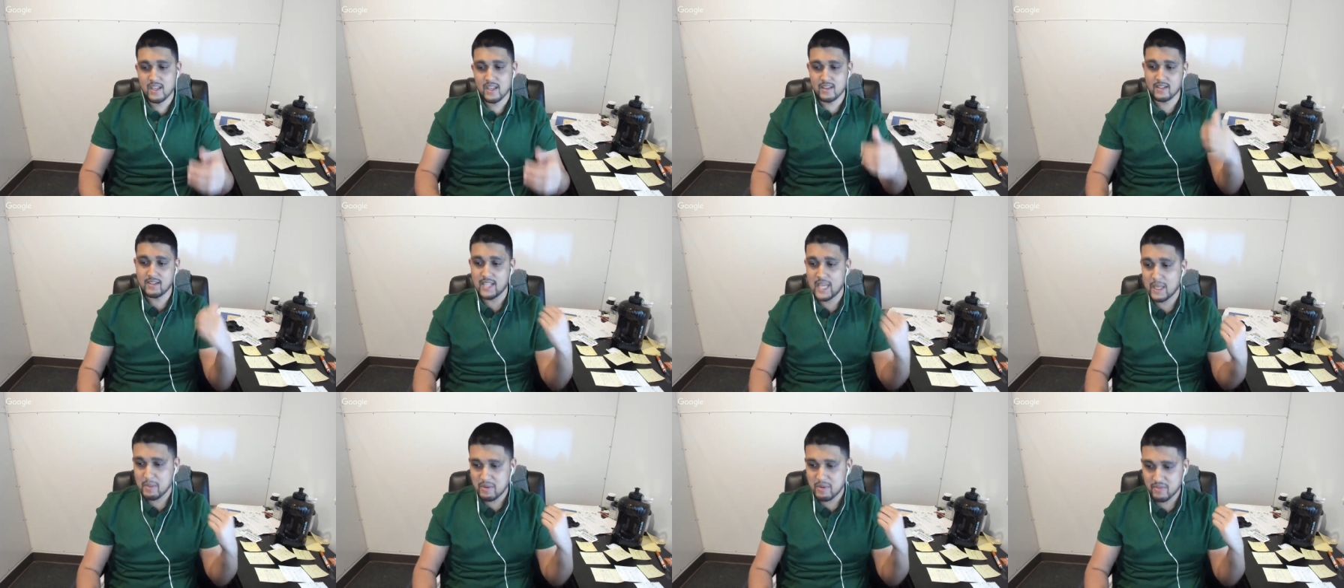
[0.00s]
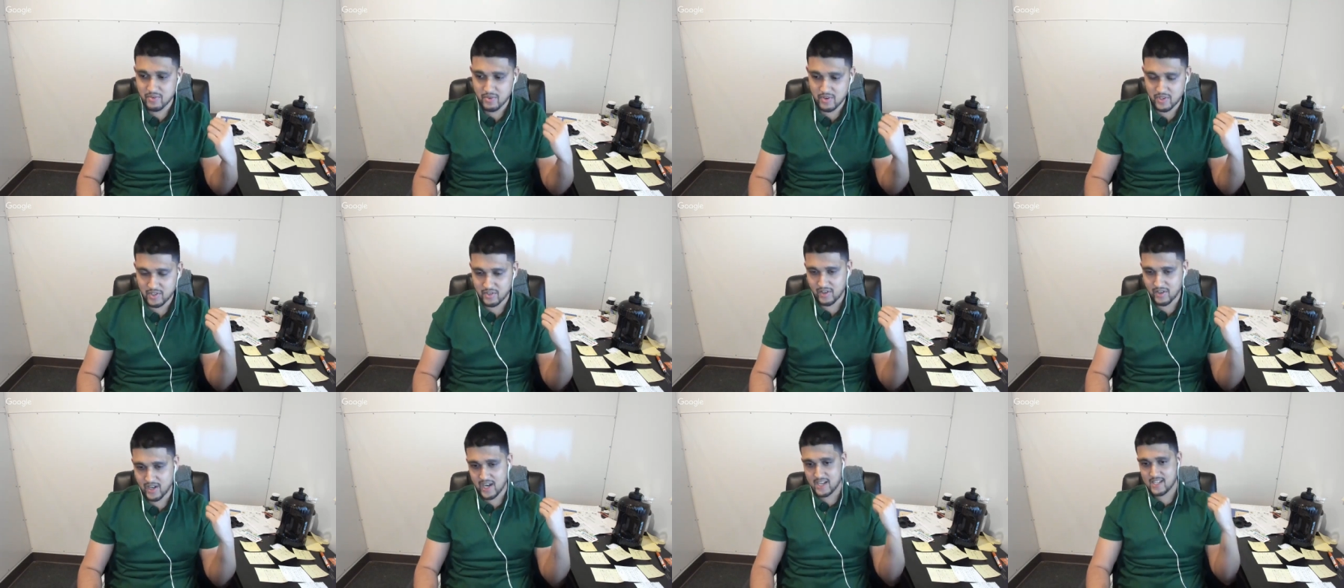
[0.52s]
the day before
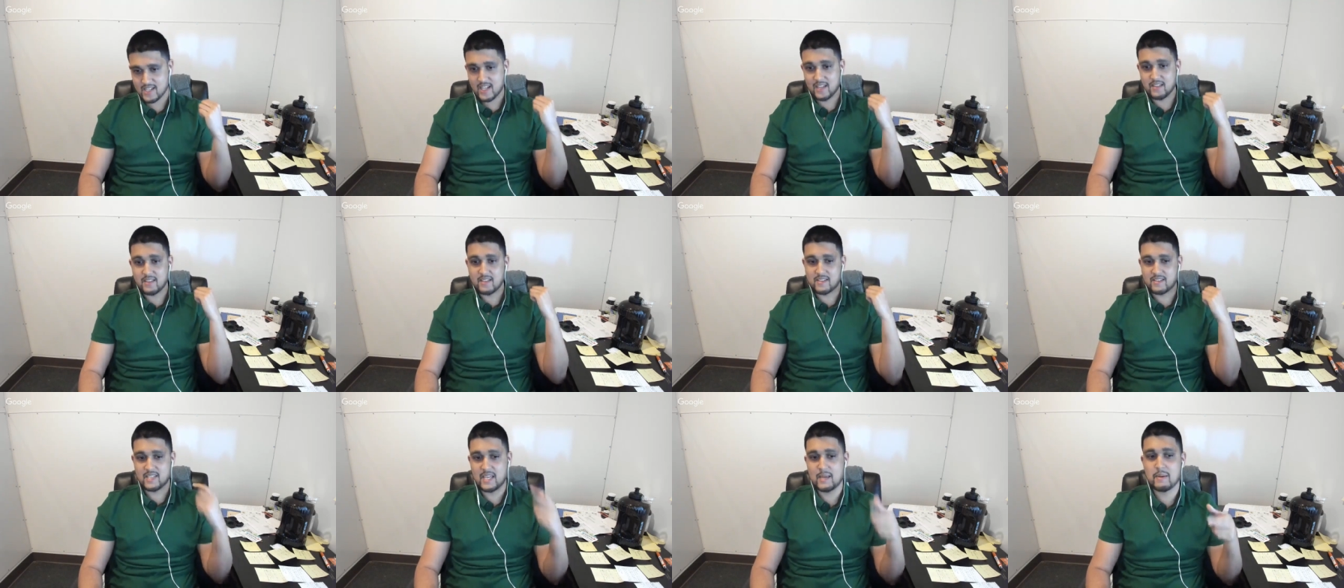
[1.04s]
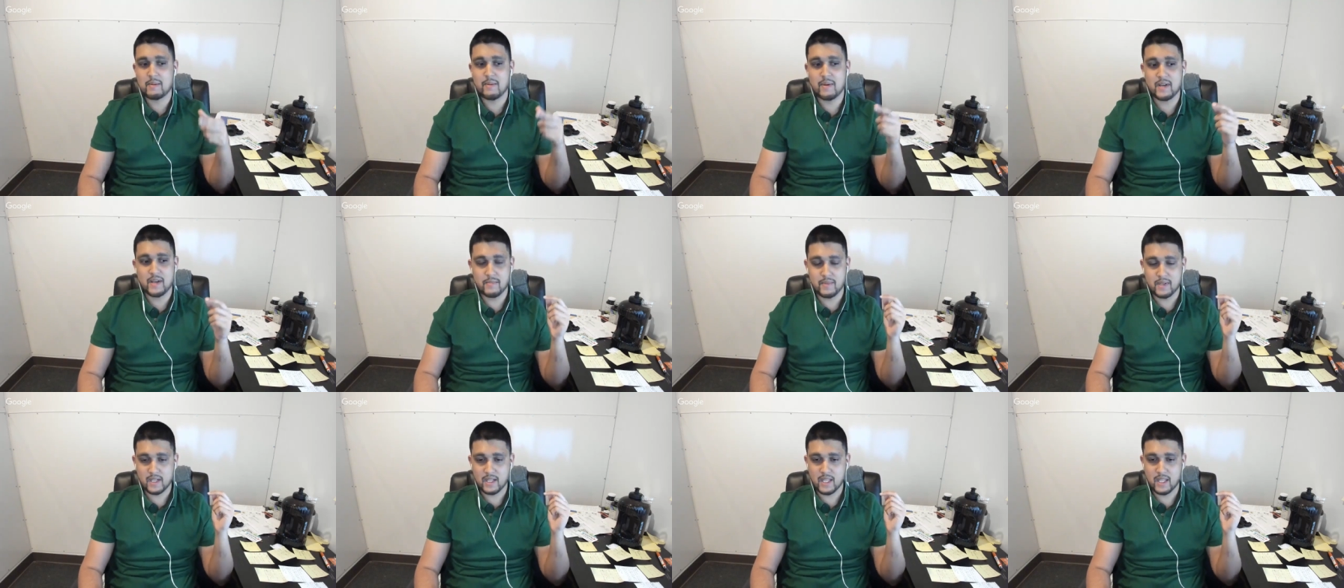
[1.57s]
it crashed and the same amount
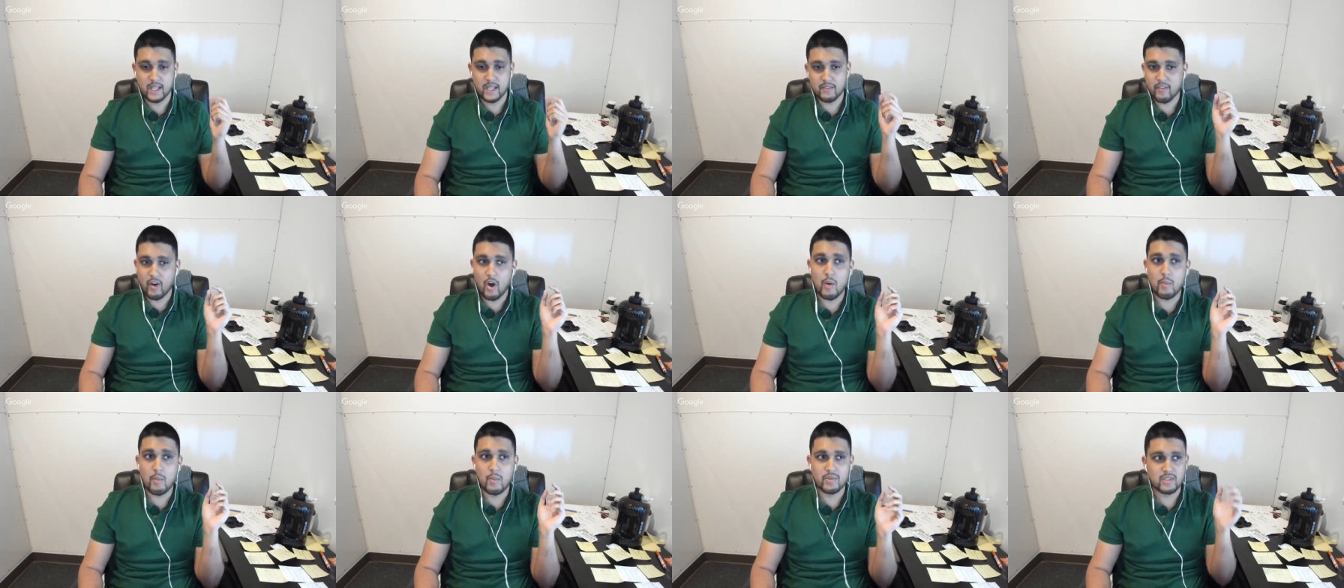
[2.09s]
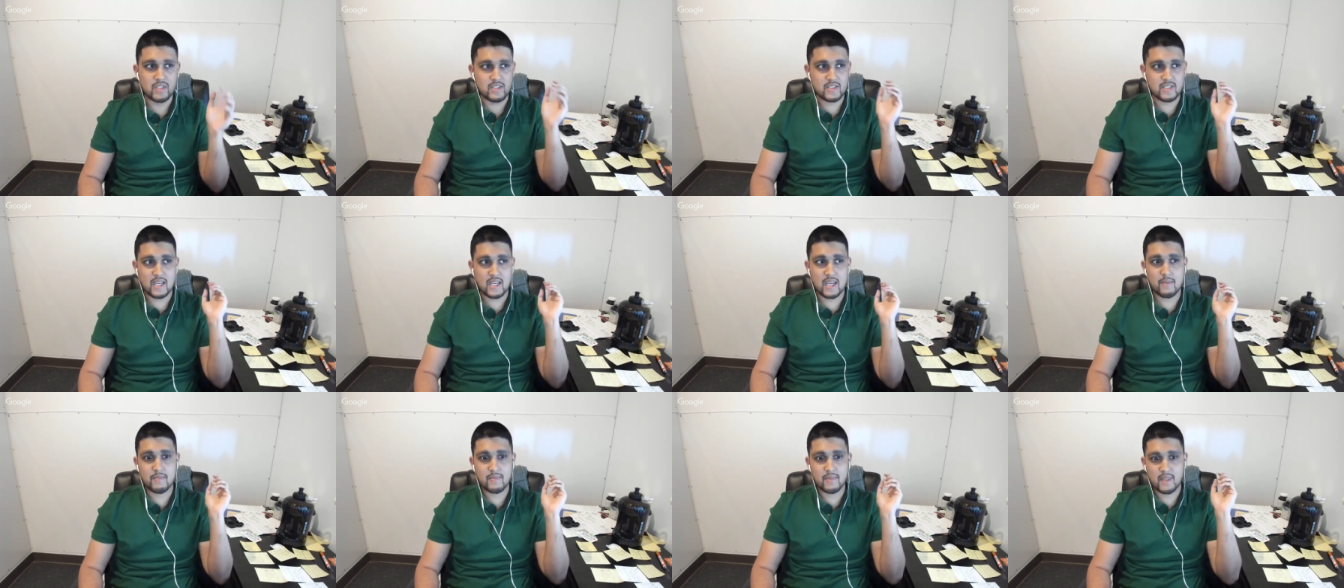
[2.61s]
of money, like almost the
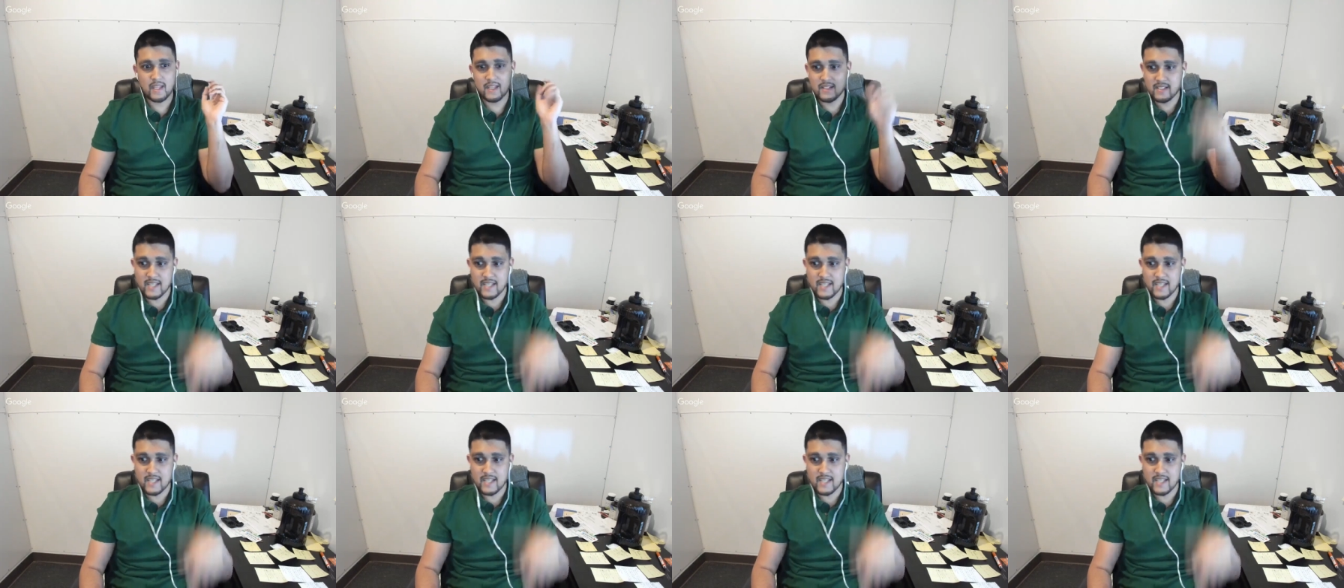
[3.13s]
same the